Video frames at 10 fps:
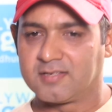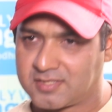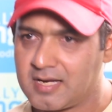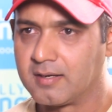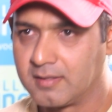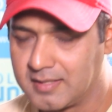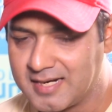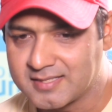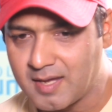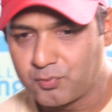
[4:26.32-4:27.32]
Still,
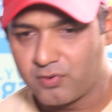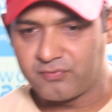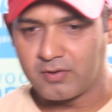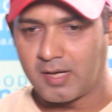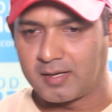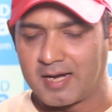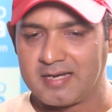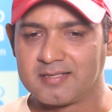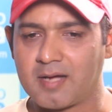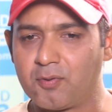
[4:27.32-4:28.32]
let's come to a,
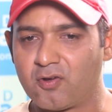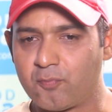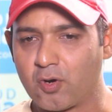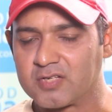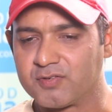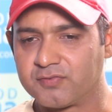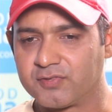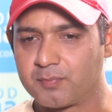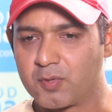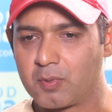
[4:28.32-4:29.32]
at least a couple of points which
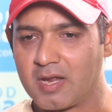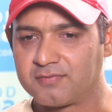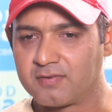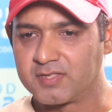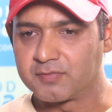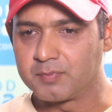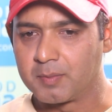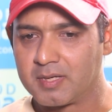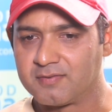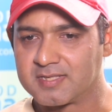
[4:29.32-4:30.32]
which people have which
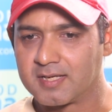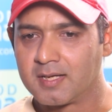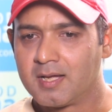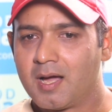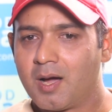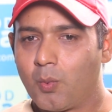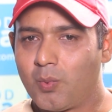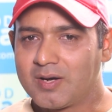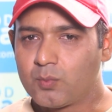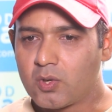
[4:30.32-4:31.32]
people have said.
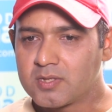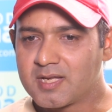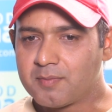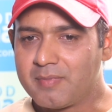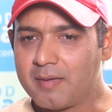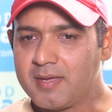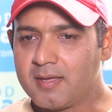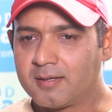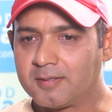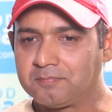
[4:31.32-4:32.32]
One was that
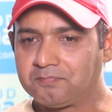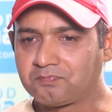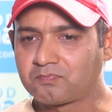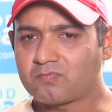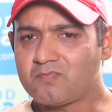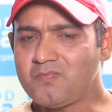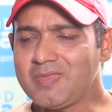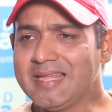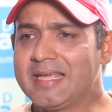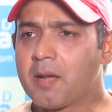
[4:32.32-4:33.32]
maybe uh,
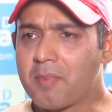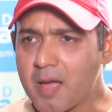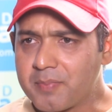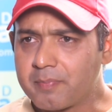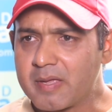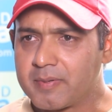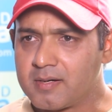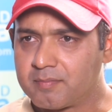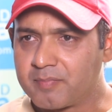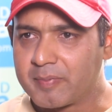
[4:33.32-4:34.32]
in a biopic,
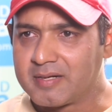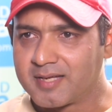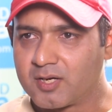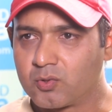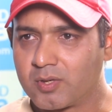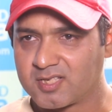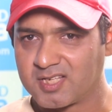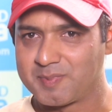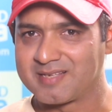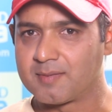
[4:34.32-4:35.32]
people people tend to ex
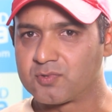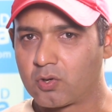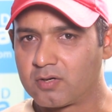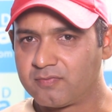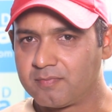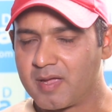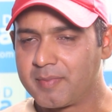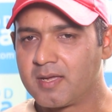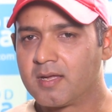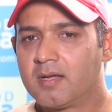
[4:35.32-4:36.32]
expect some sort of
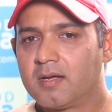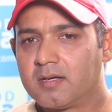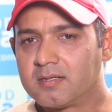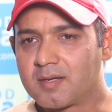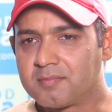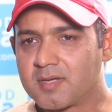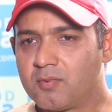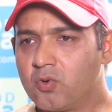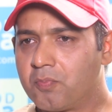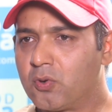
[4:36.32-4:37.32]
maybe some
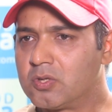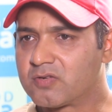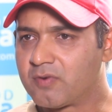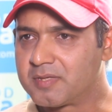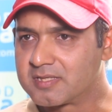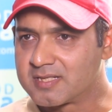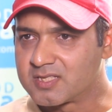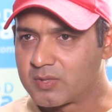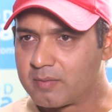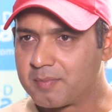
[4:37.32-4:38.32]
some loopholes of a person
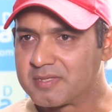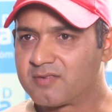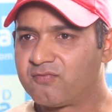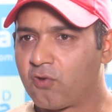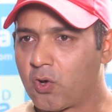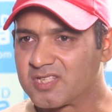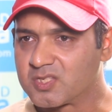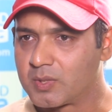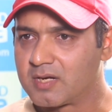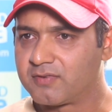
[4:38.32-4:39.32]
as well, maybe some flaws
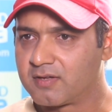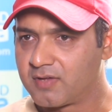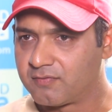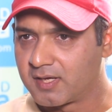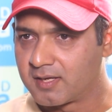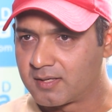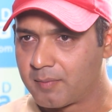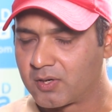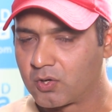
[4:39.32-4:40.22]
as well if, if, if they can come